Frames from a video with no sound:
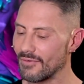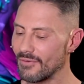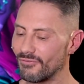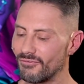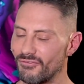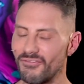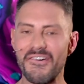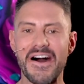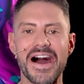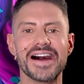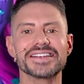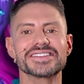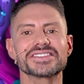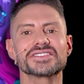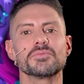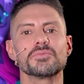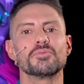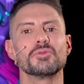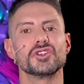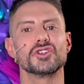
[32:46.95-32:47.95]

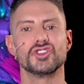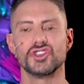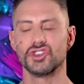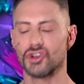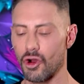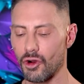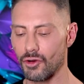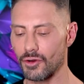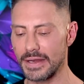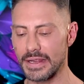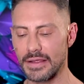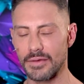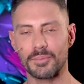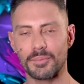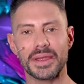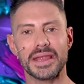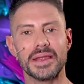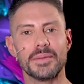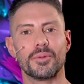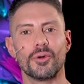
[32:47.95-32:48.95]
vast majority of
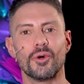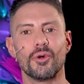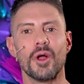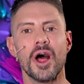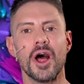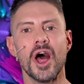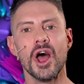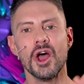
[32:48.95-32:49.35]
people